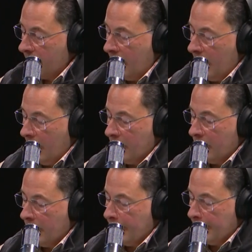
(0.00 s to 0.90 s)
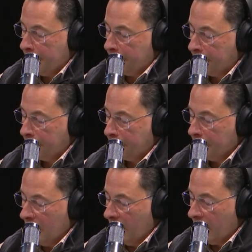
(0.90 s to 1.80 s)
And
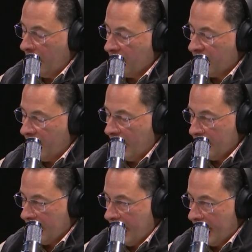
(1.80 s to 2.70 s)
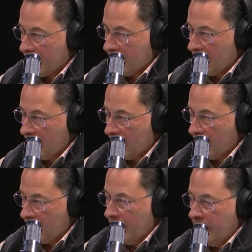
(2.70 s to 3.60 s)
Larry was fantastic.
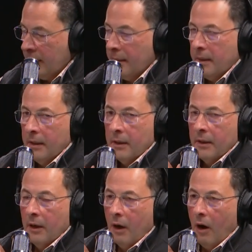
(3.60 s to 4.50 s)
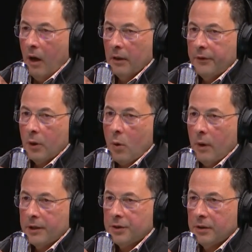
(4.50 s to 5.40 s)
All of your
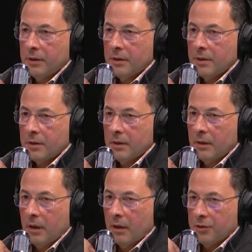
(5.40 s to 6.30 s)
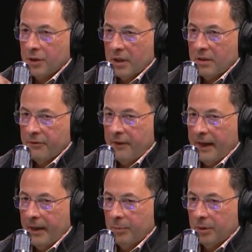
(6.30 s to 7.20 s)
questions are
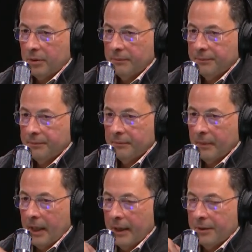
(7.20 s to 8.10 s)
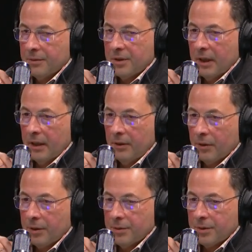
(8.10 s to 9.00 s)
justifiable. I understand
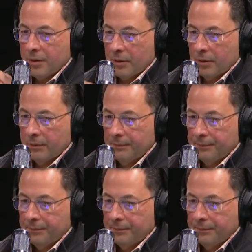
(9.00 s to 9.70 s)
your concern.